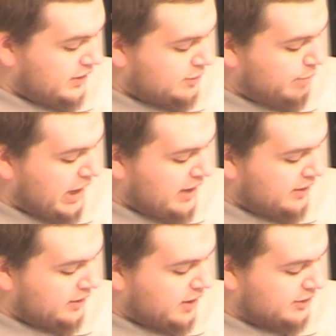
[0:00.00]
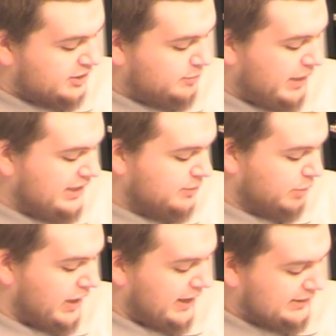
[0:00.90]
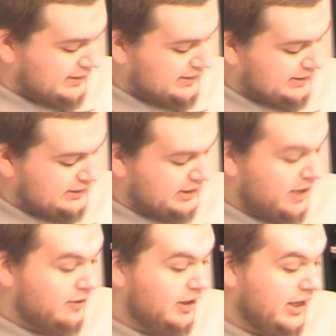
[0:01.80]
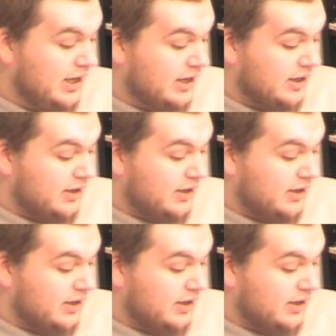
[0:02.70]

This pattern, called spaced practice, is generally